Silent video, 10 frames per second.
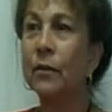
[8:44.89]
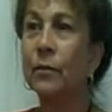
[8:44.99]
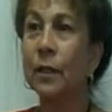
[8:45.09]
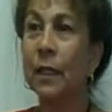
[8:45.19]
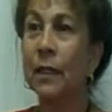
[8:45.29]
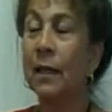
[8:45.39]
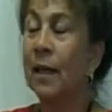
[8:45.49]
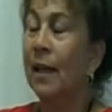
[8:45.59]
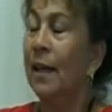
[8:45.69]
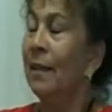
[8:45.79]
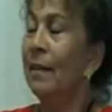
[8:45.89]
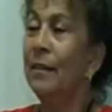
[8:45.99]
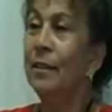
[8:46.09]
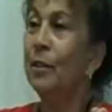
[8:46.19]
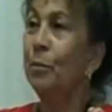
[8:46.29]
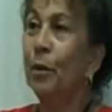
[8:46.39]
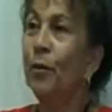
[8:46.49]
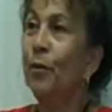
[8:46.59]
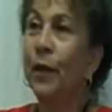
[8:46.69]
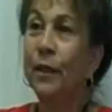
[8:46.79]
This is perfect. You know,
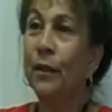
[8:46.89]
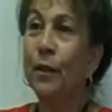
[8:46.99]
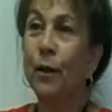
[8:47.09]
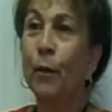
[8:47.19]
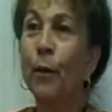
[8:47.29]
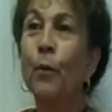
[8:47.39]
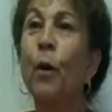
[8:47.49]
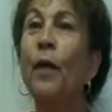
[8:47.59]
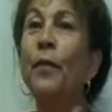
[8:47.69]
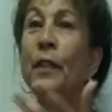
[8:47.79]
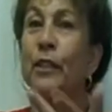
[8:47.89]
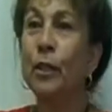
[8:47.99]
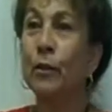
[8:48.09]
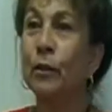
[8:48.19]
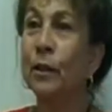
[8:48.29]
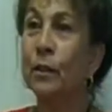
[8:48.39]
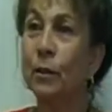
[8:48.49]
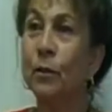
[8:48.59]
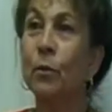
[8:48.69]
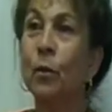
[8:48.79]
we want the children to ride on
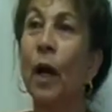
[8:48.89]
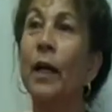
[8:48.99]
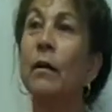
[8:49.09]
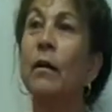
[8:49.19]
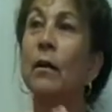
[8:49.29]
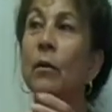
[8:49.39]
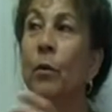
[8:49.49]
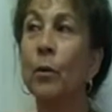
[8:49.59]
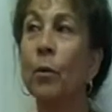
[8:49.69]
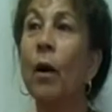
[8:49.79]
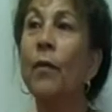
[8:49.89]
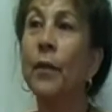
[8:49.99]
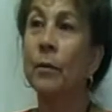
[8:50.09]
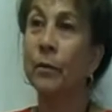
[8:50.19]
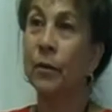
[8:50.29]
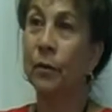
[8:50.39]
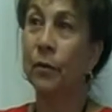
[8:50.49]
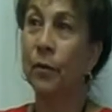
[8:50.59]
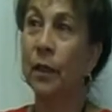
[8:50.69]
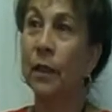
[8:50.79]
it. We want them to feel it.
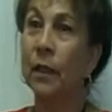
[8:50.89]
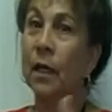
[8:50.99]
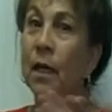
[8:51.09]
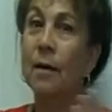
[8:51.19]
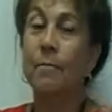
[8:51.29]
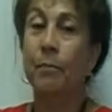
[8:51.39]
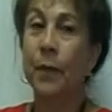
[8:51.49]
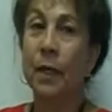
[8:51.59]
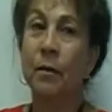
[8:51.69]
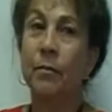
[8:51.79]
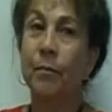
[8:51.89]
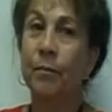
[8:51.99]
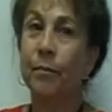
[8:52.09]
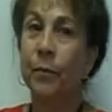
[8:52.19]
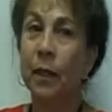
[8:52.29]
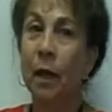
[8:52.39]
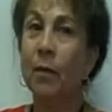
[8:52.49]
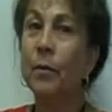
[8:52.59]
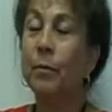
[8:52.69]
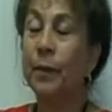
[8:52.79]
I'm the biggest
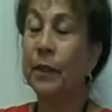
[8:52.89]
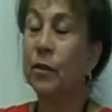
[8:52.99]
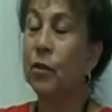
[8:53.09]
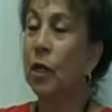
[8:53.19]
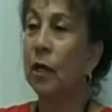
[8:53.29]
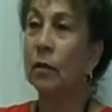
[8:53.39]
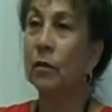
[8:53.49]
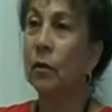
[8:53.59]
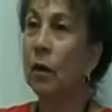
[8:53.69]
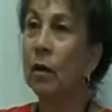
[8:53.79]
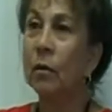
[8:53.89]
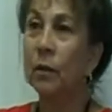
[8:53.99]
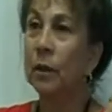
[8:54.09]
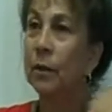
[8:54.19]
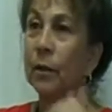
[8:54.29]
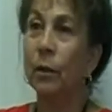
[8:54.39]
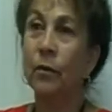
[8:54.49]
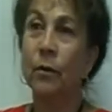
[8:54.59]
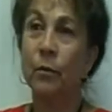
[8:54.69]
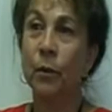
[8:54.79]
child of all. When we go somewhere
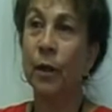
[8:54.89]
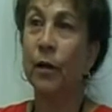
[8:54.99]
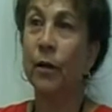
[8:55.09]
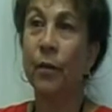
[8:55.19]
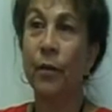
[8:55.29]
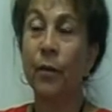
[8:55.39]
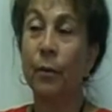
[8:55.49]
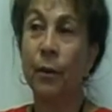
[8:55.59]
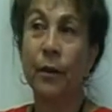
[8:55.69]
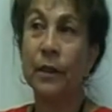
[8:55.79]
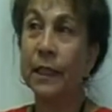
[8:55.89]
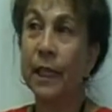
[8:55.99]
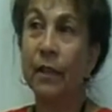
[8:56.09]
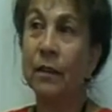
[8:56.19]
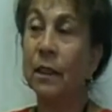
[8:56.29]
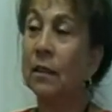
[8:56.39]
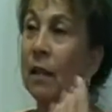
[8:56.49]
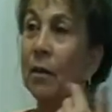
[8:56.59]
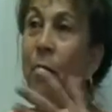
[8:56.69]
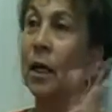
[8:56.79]
where there's a carousel, I'm on it,
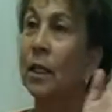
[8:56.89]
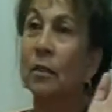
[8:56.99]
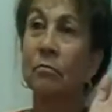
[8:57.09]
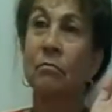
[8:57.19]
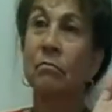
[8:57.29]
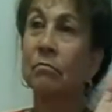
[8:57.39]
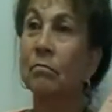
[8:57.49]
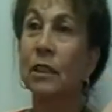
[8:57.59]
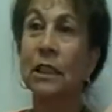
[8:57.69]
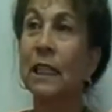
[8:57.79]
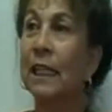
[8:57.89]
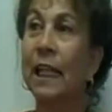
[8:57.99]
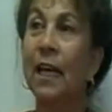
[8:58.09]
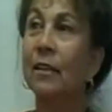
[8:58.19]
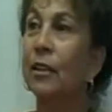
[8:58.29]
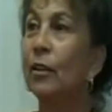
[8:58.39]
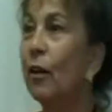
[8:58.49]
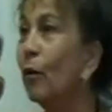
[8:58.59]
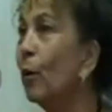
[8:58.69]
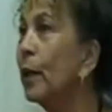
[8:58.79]
just like that. You know, I've already got the one
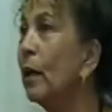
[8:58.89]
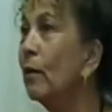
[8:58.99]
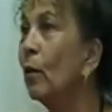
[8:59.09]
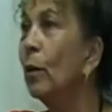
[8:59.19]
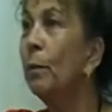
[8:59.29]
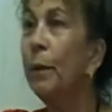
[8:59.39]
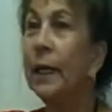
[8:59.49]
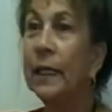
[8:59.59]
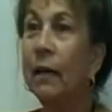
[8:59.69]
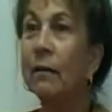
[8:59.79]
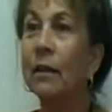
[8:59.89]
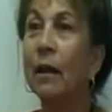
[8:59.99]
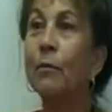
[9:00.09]
picked out that I'm going to ride.